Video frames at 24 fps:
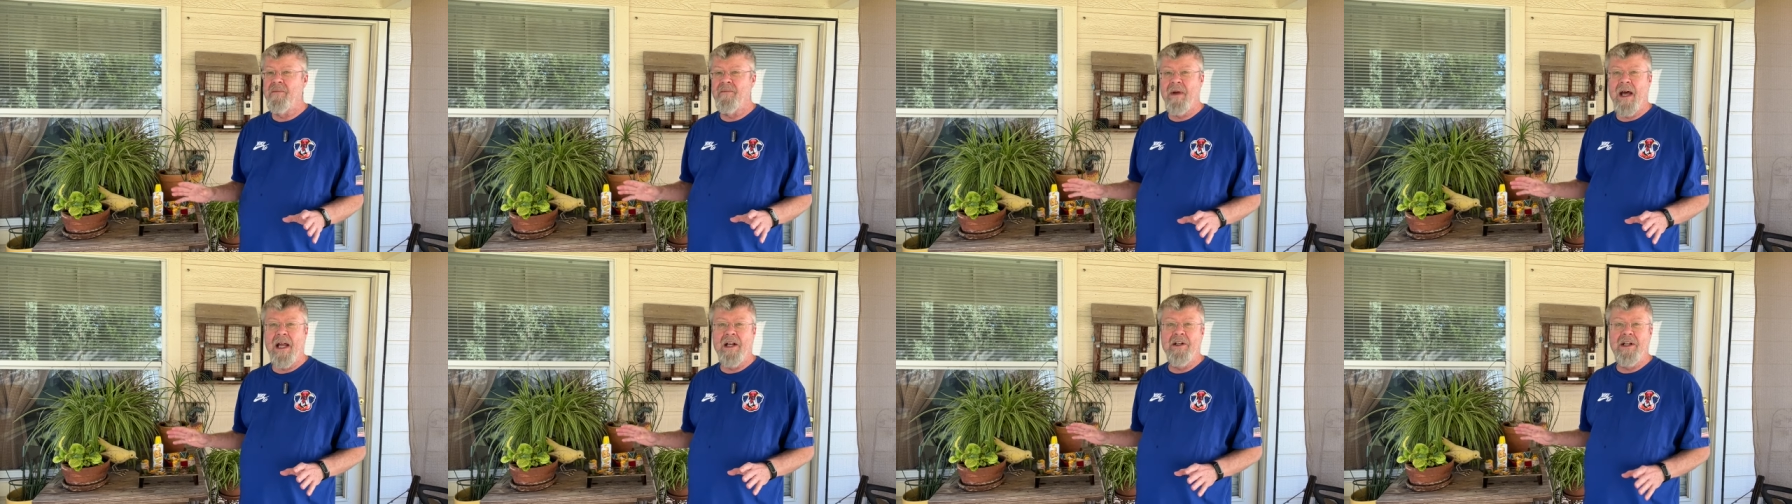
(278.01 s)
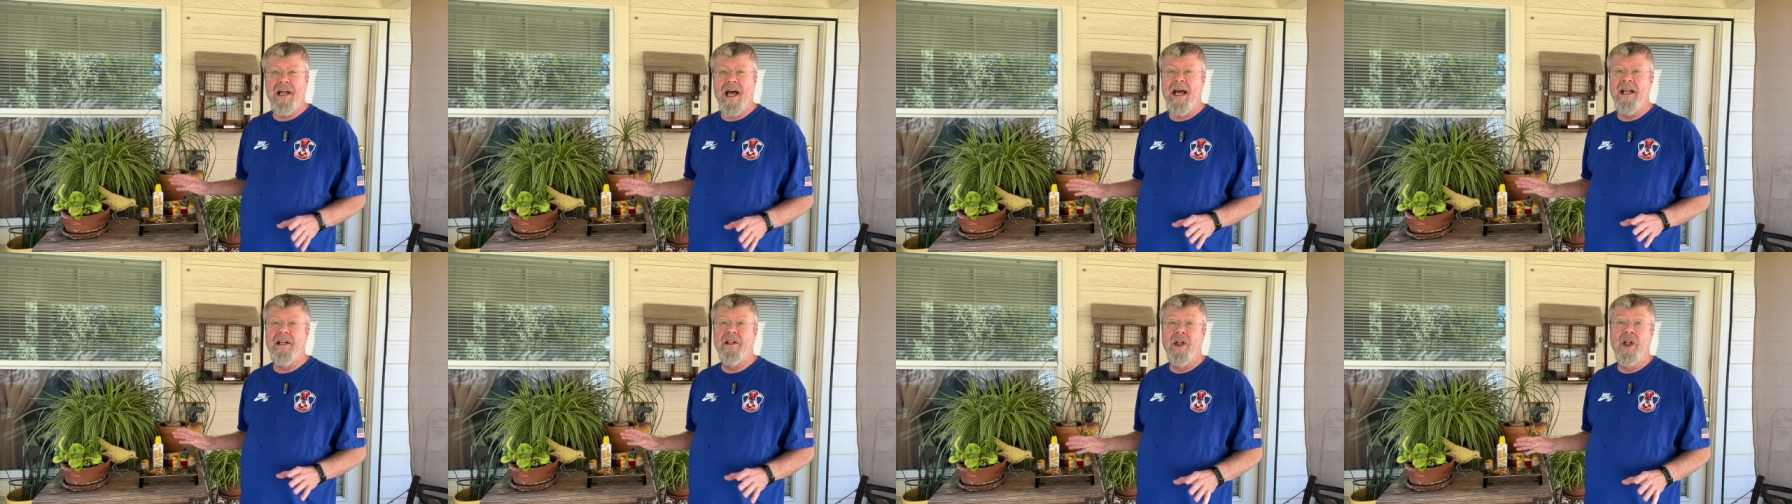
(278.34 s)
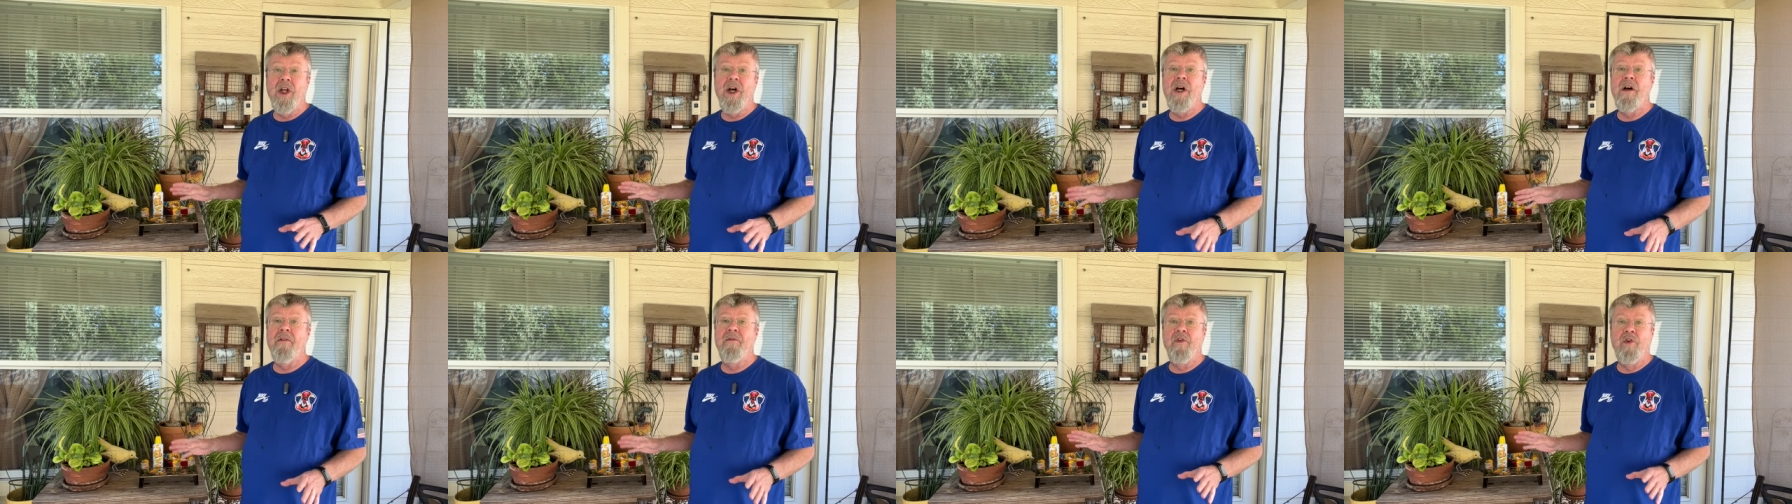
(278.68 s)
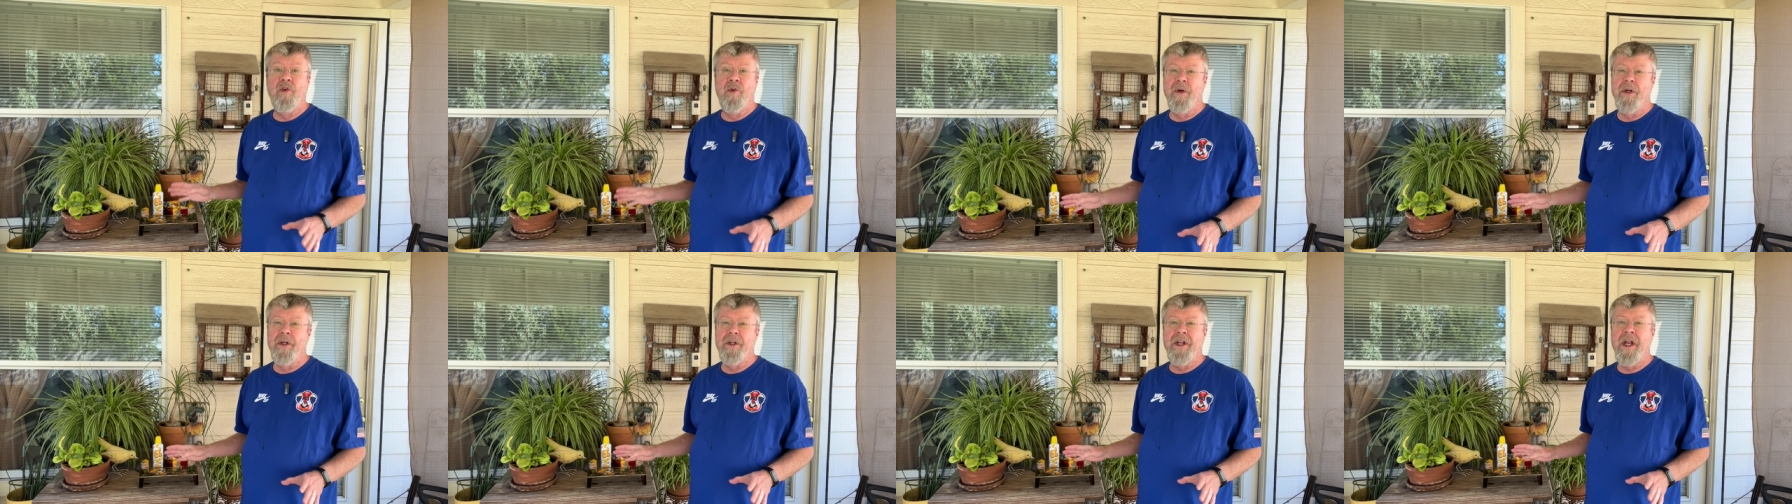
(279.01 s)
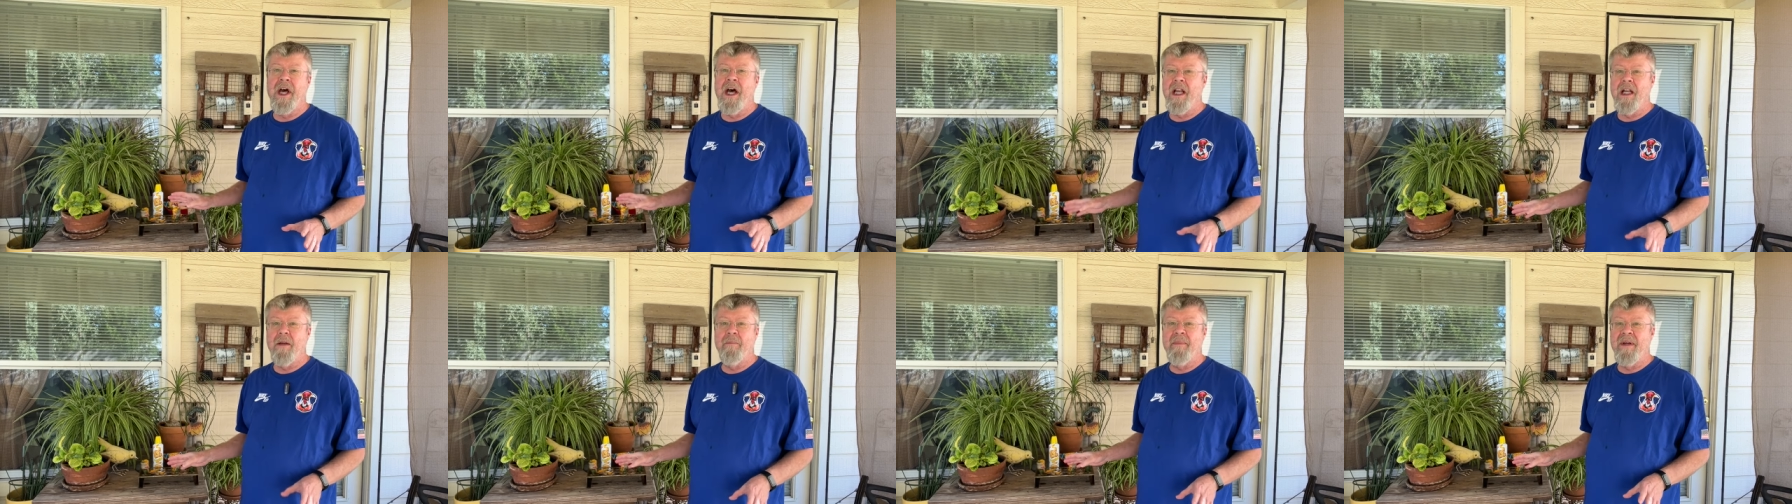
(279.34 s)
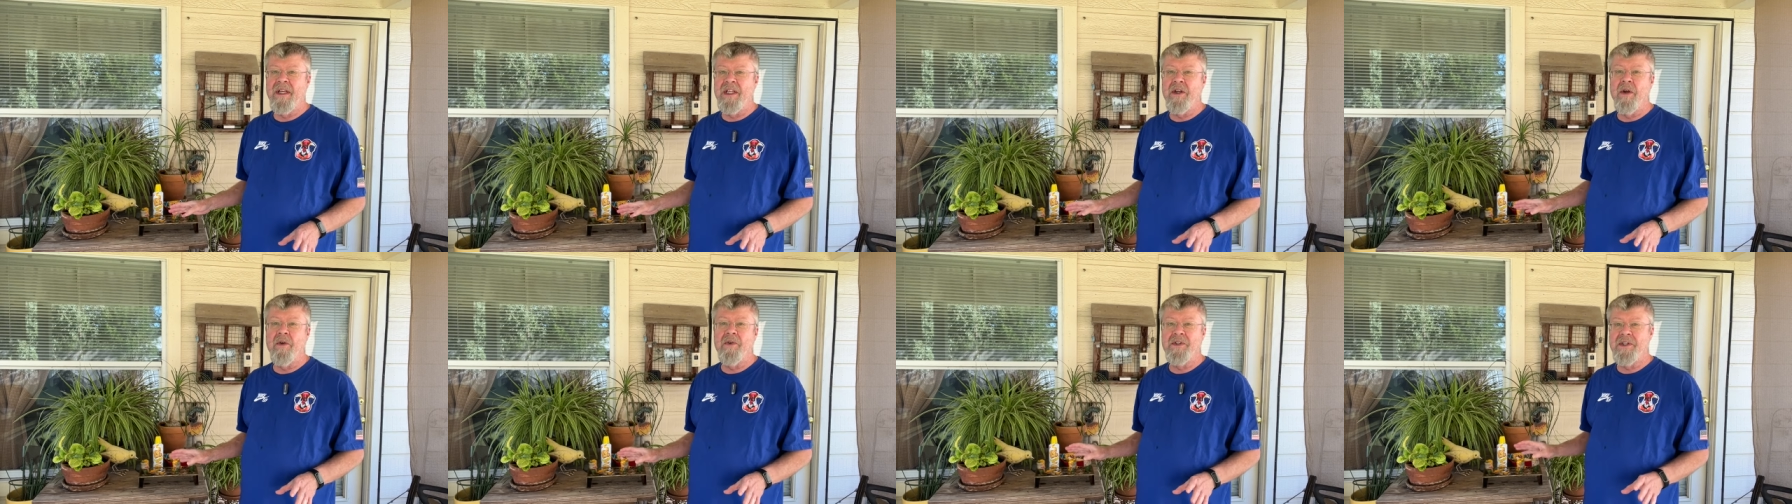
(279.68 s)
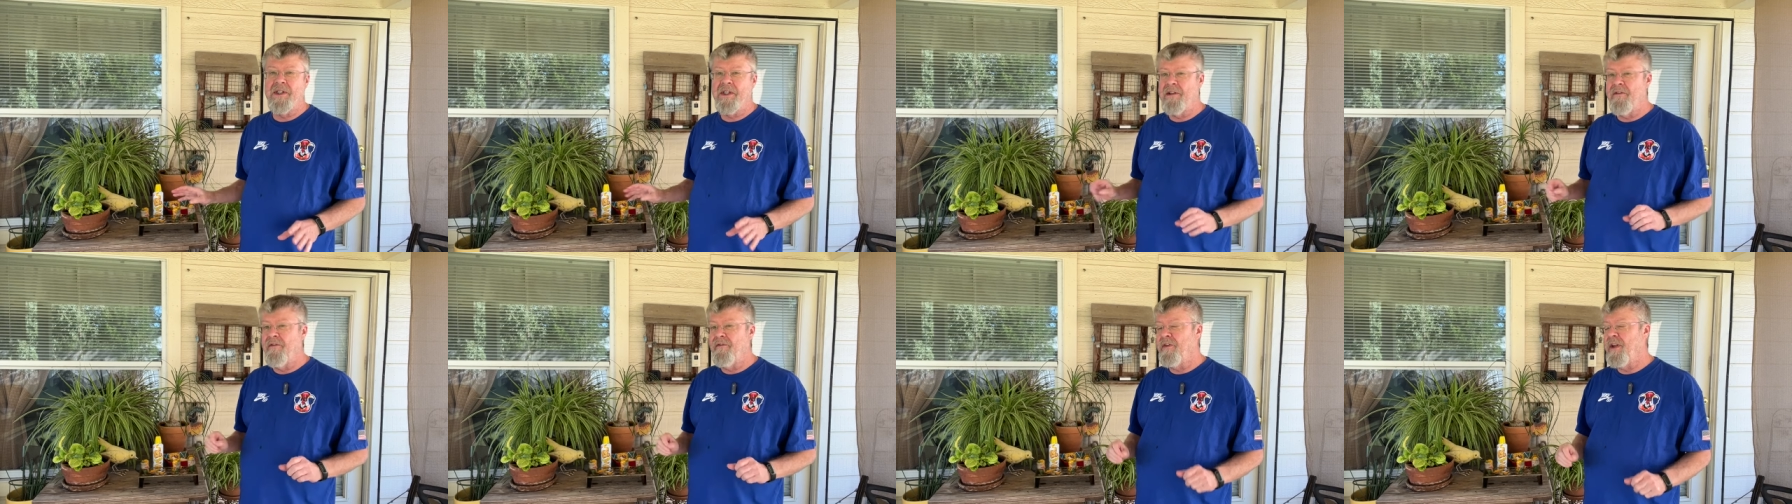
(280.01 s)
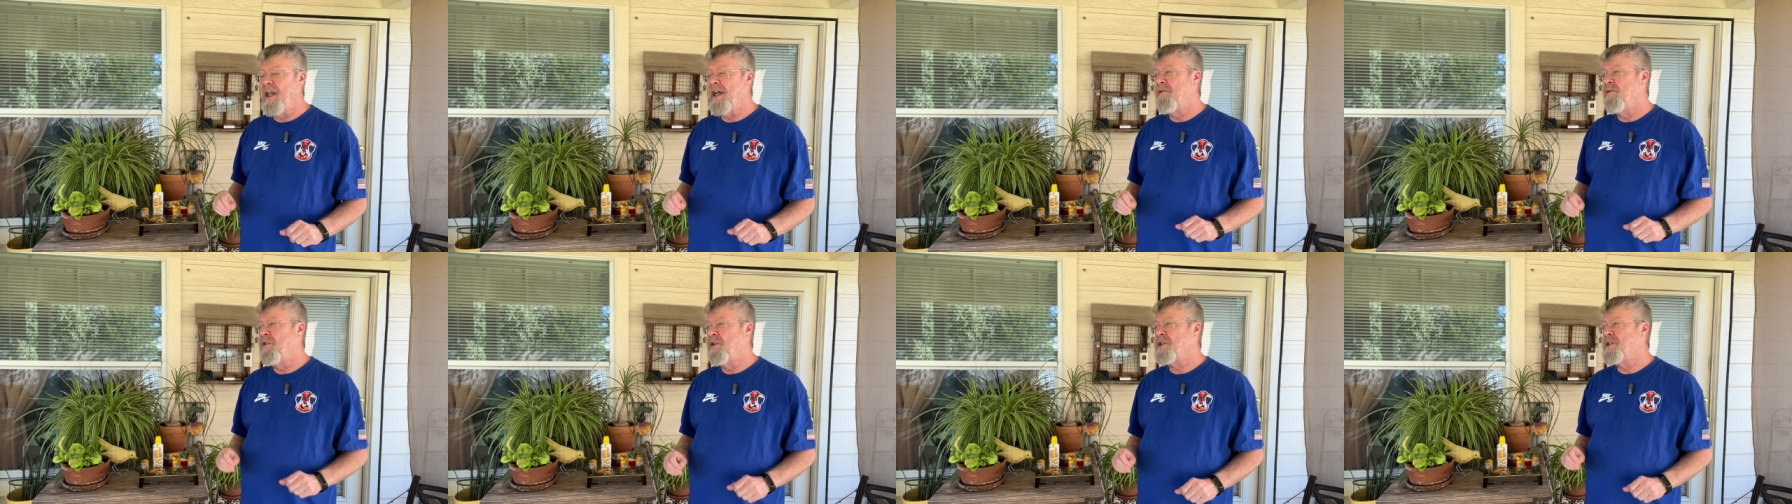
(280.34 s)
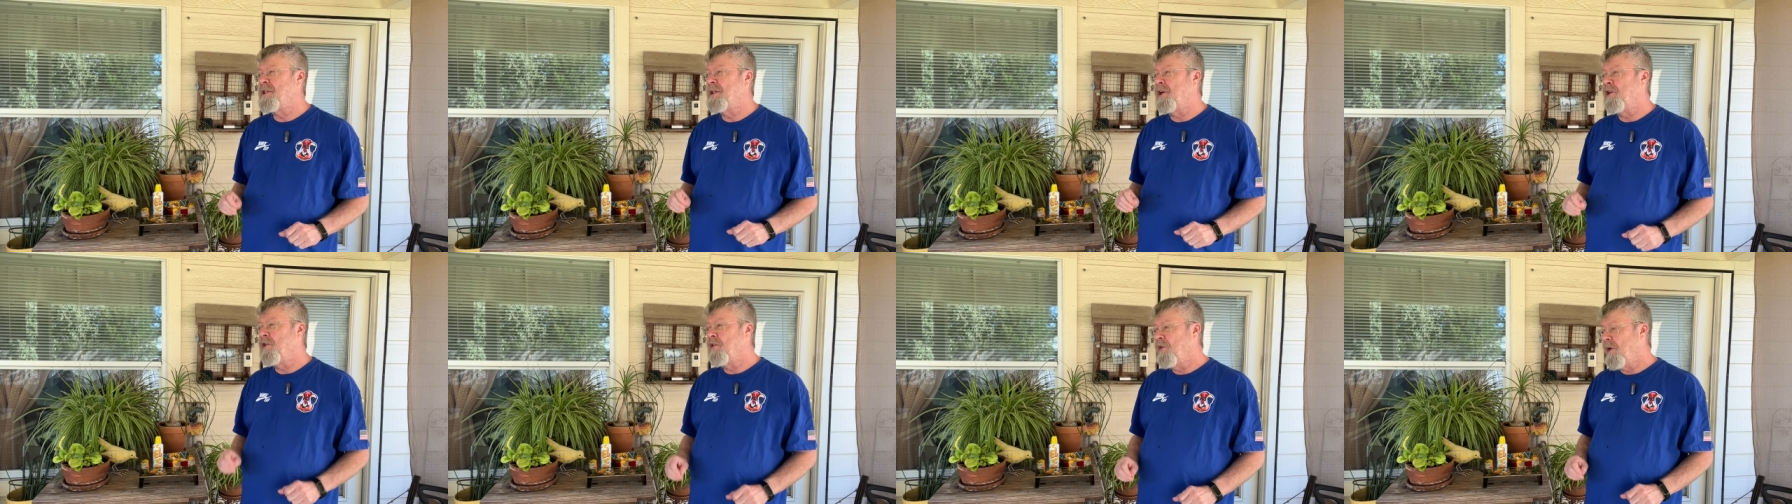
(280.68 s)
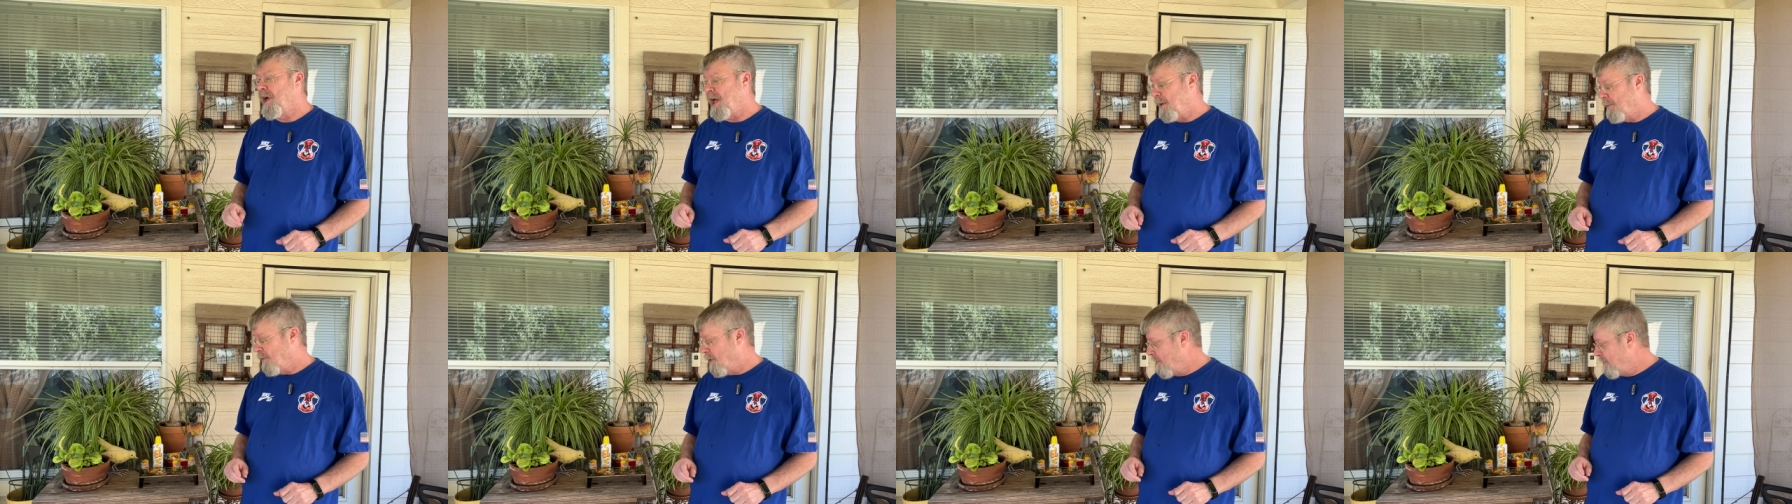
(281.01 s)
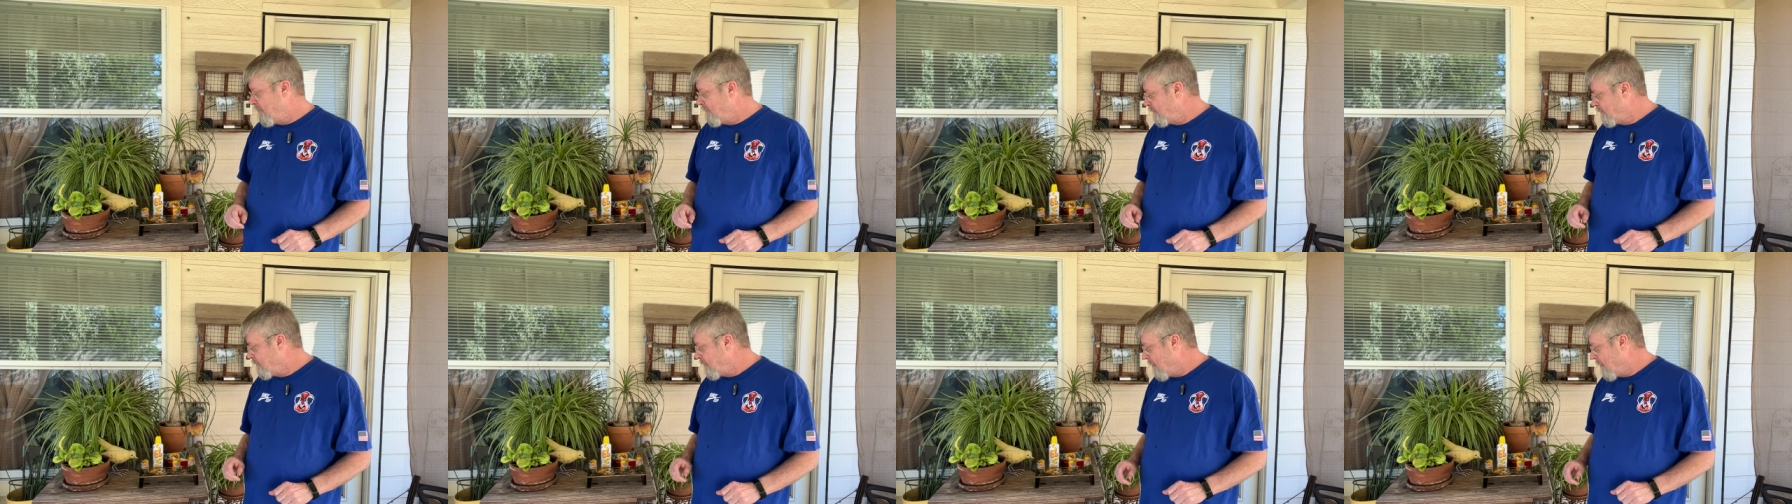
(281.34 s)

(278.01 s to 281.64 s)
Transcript: I, I love grilled jalapenos. The flavor is incredible.